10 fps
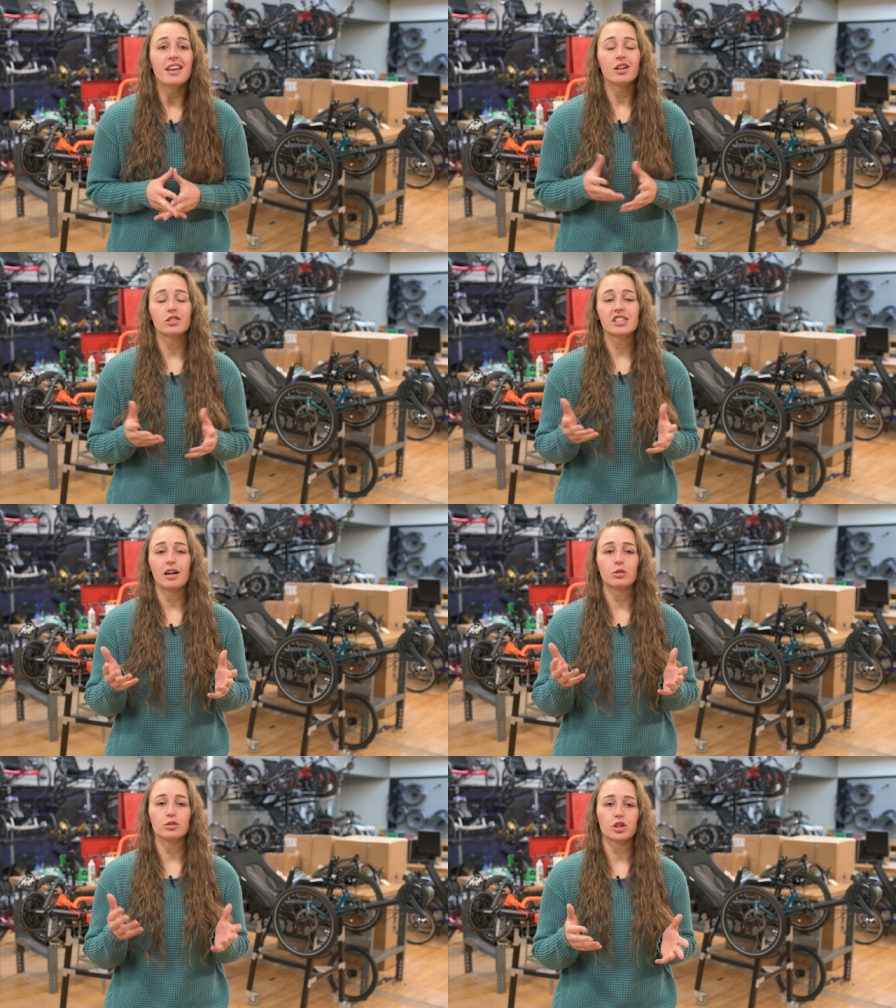It'll
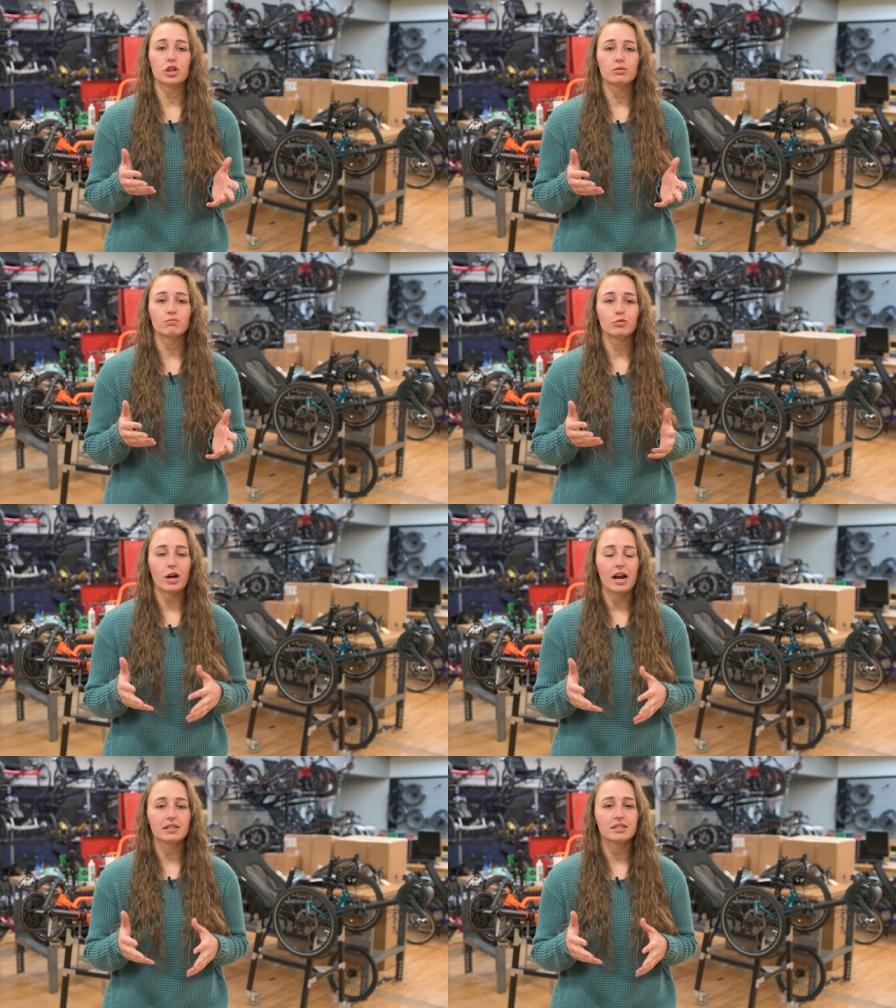tackle dirt,
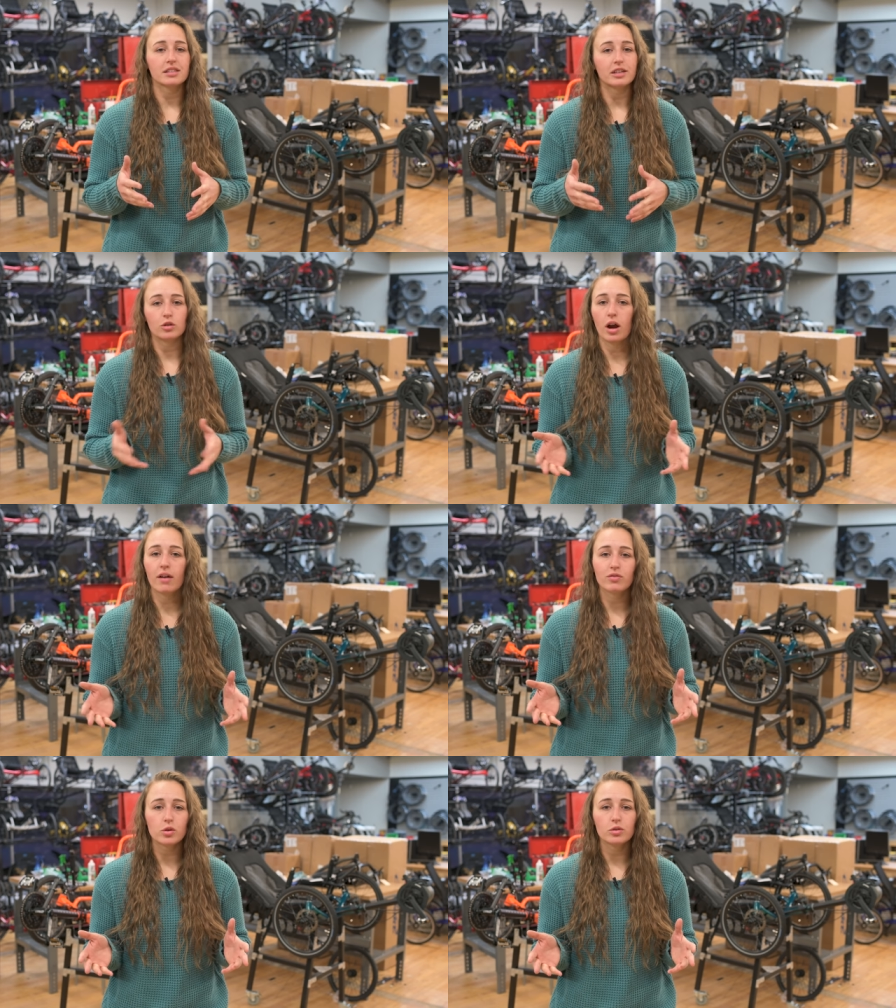grass, and
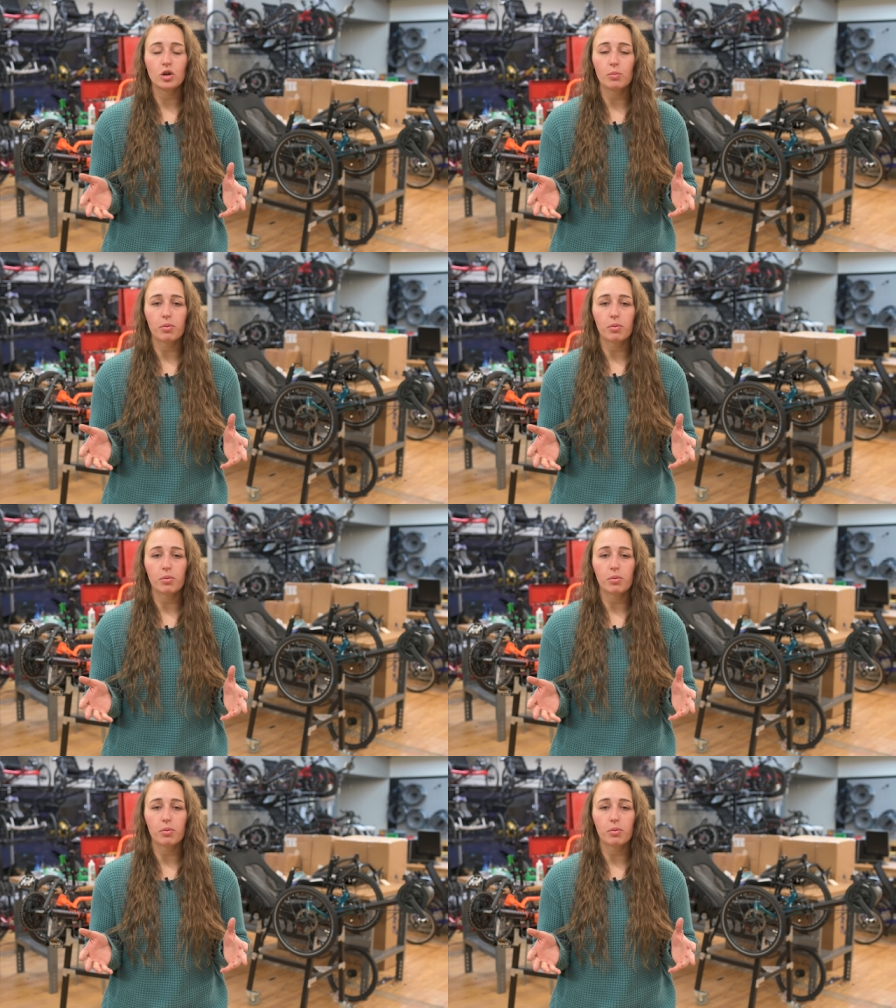gravel, no